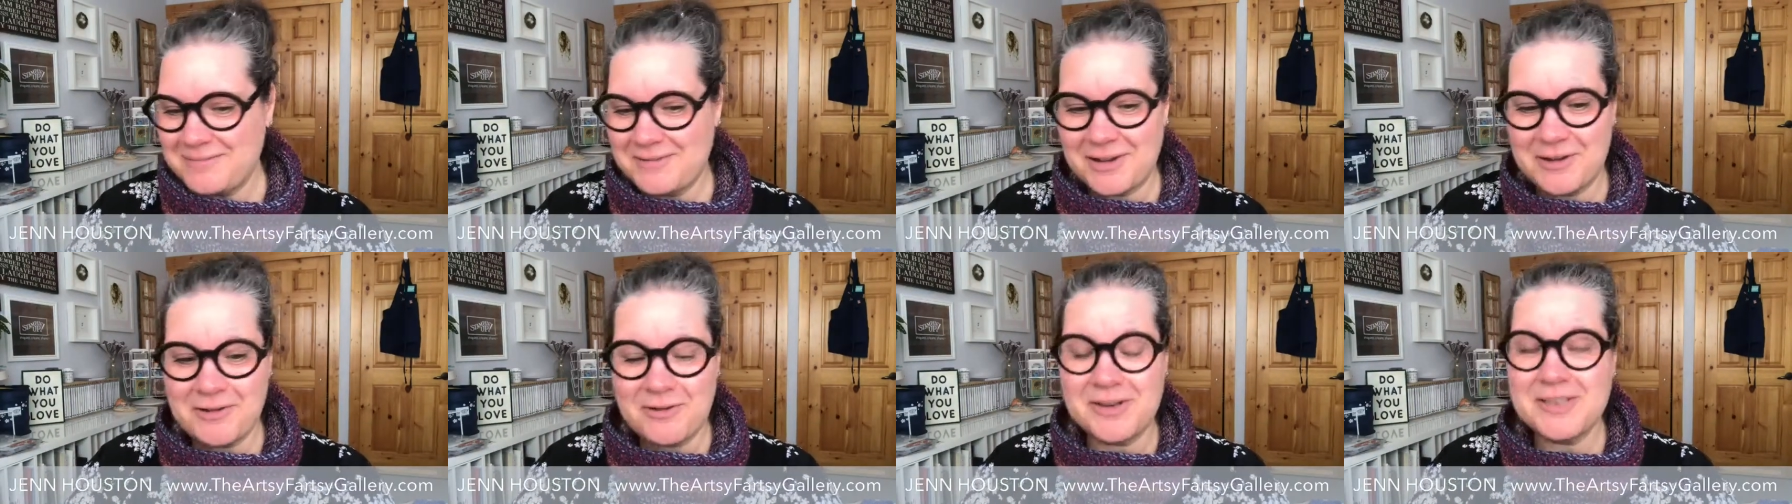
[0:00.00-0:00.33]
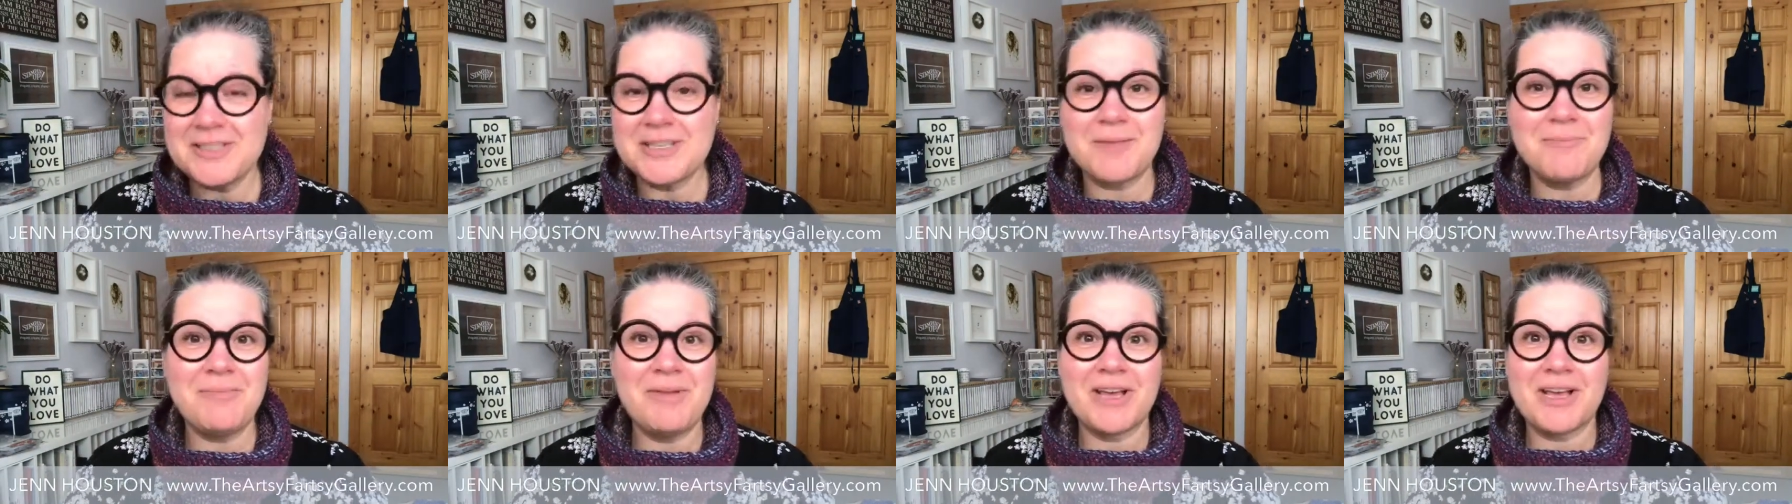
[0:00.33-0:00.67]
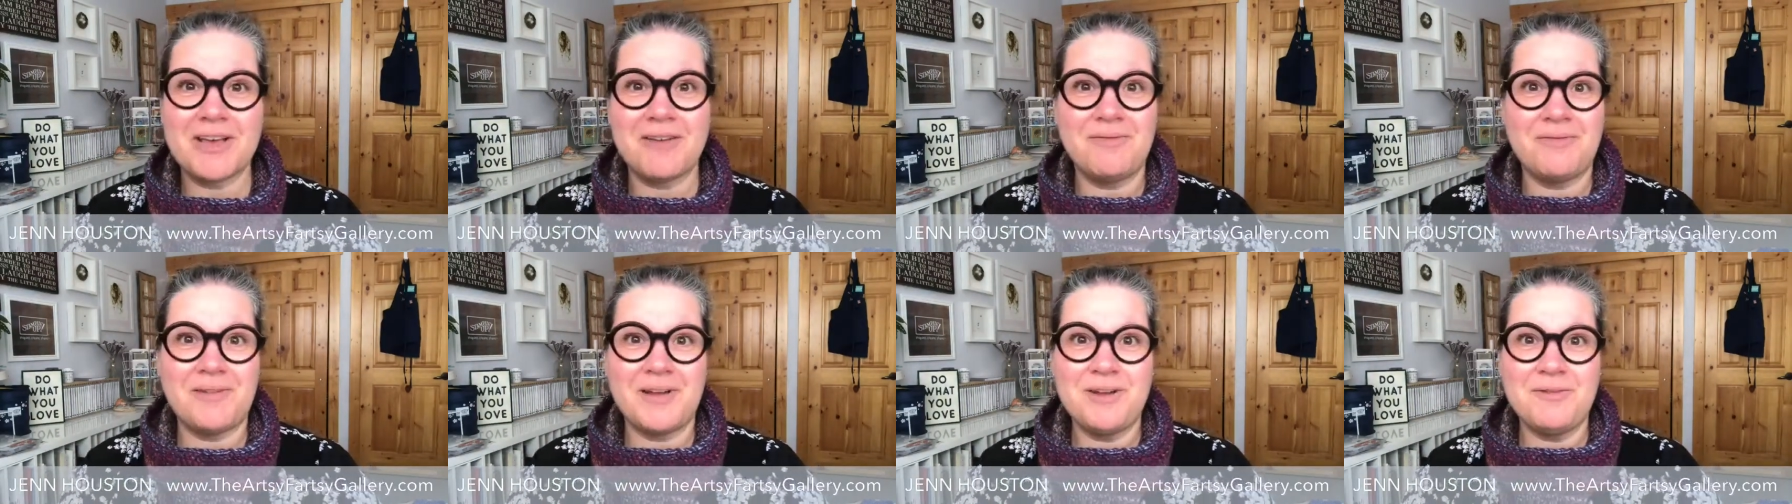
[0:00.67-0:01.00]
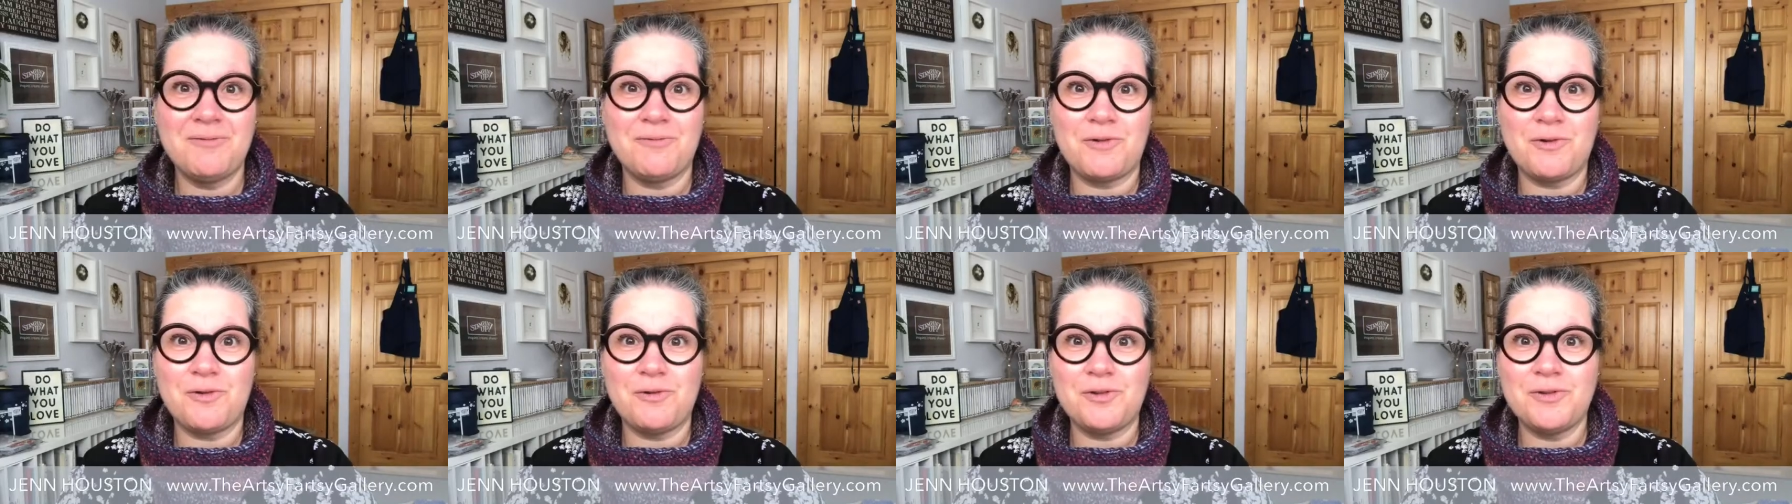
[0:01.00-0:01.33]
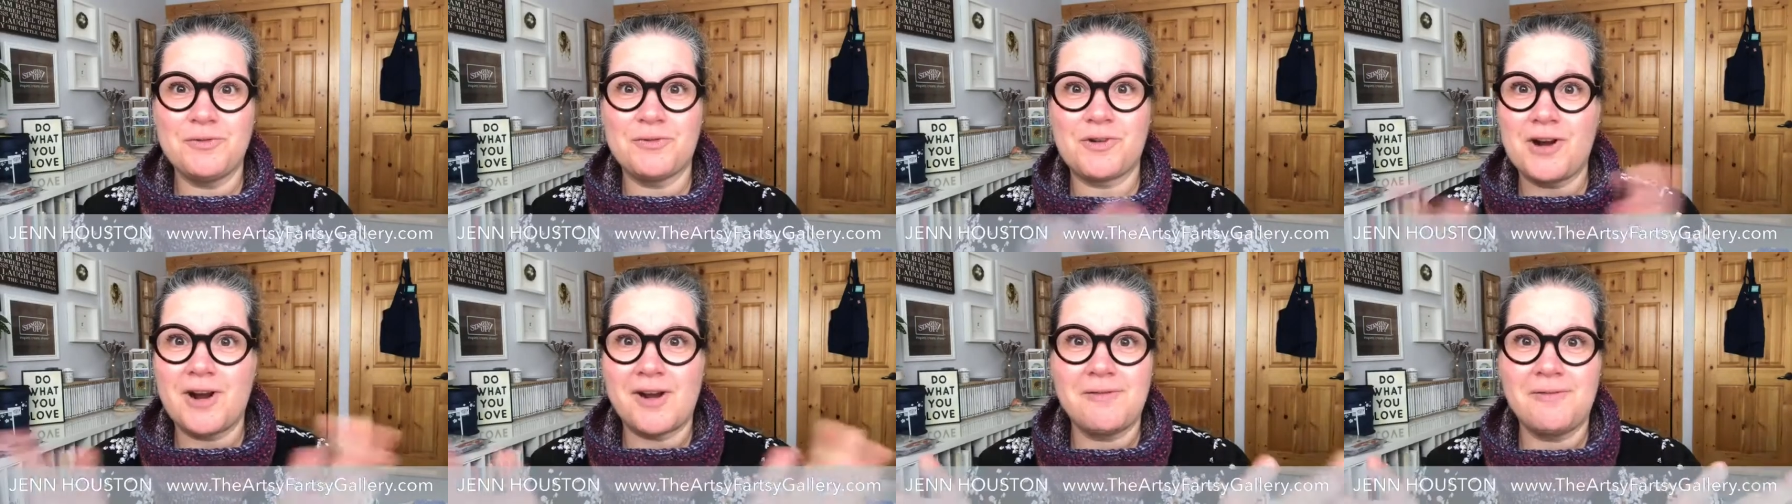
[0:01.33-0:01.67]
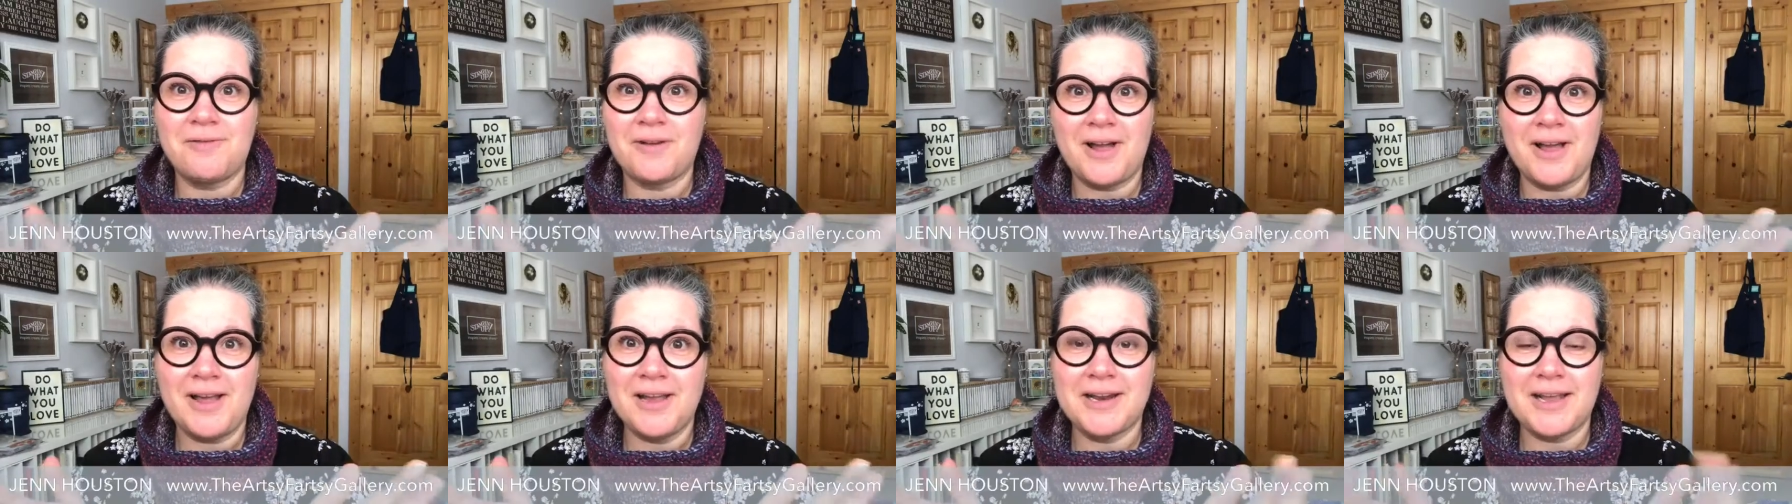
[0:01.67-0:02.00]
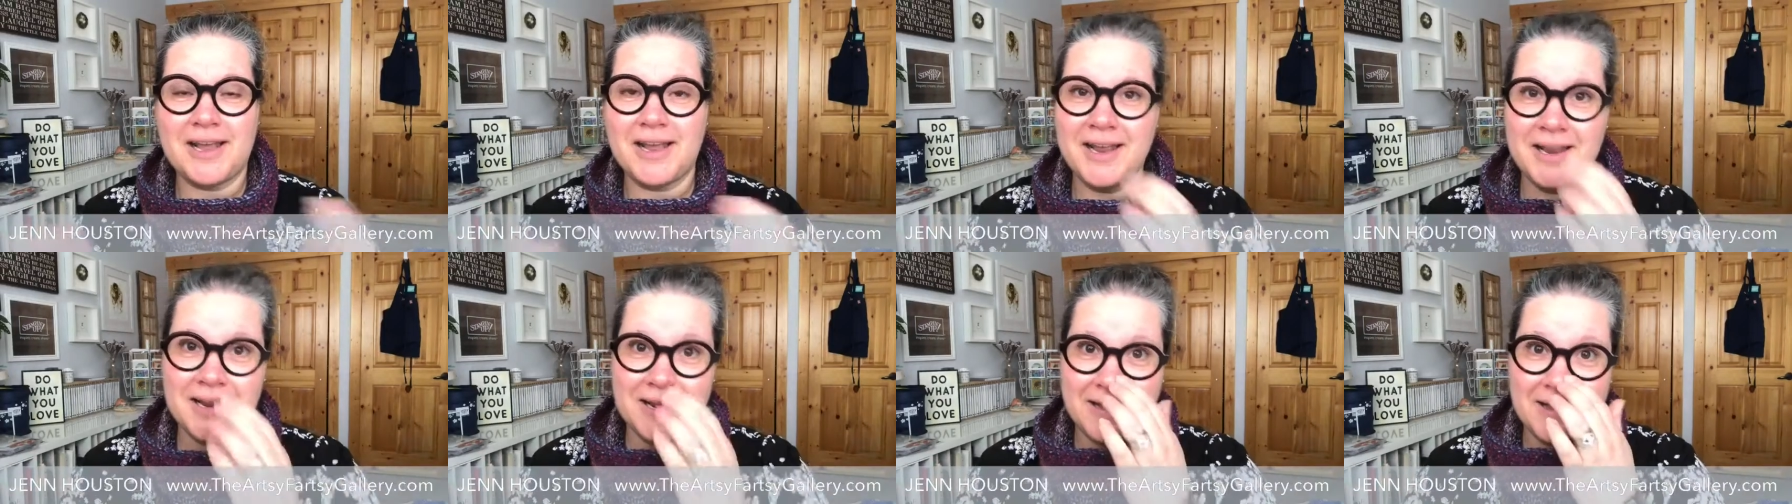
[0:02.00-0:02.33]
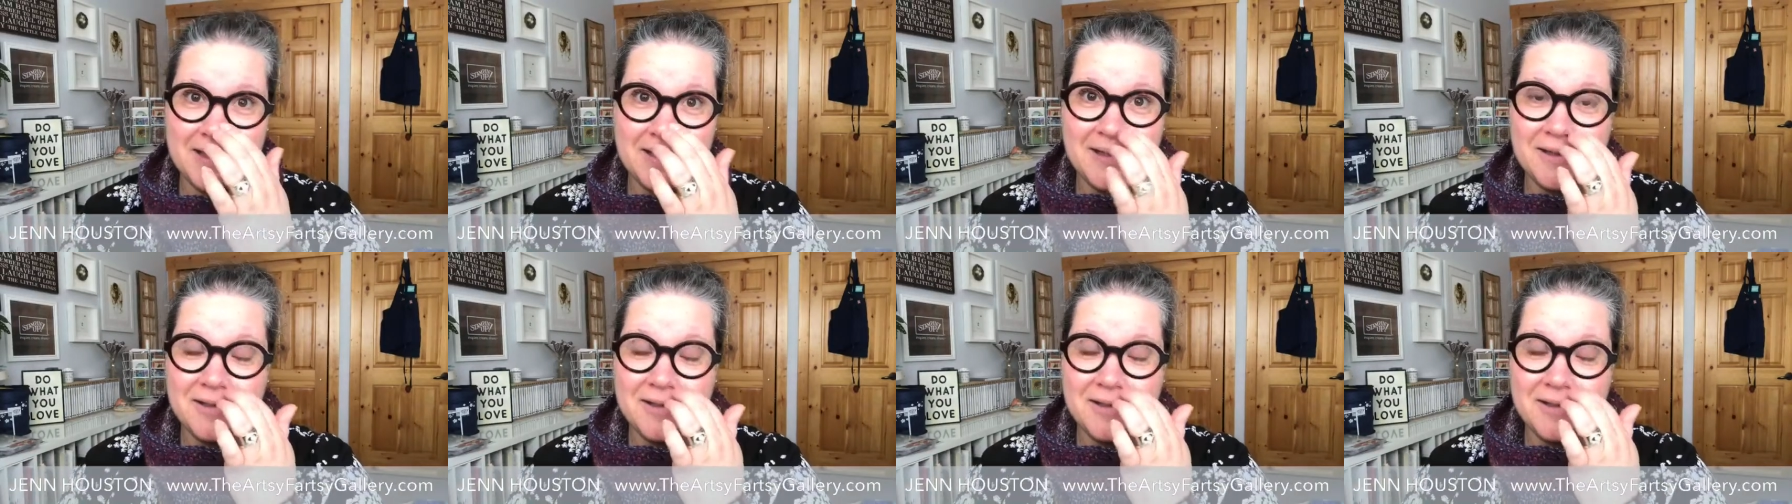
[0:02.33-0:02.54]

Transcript: of course, I pick a fun fold for our Friday.